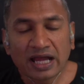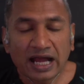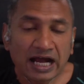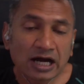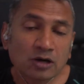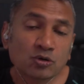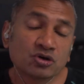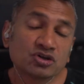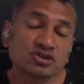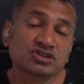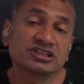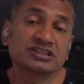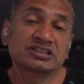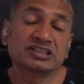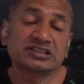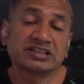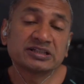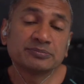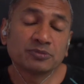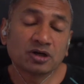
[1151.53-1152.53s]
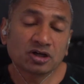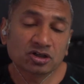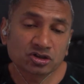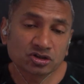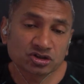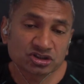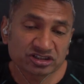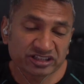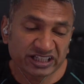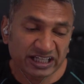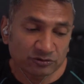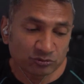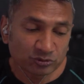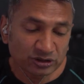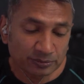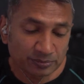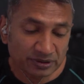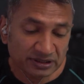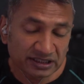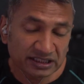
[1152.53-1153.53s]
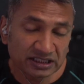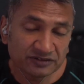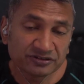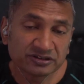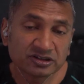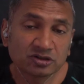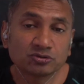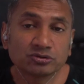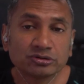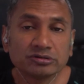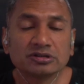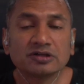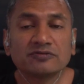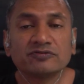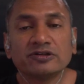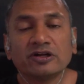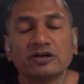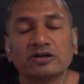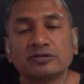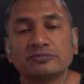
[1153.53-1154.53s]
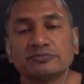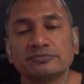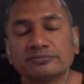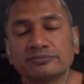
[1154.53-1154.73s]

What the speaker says: ours is a democracy and we believe in the rule of law.